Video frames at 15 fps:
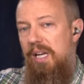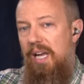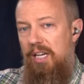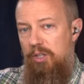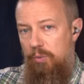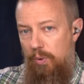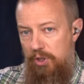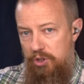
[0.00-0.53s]
and
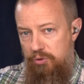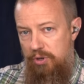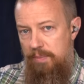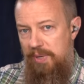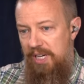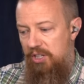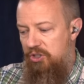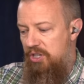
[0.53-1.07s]
you want to stream
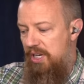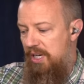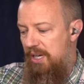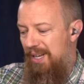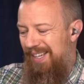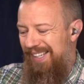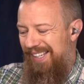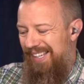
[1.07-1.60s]
in HD,
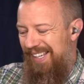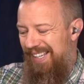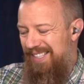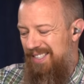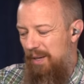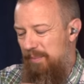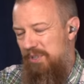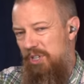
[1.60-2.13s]

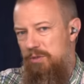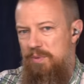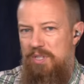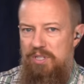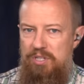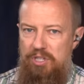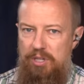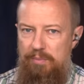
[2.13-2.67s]
Something tells me
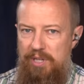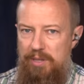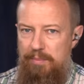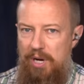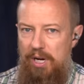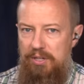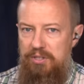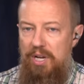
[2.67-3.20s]
this is going to be the
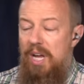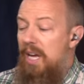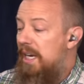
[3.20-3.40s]
box.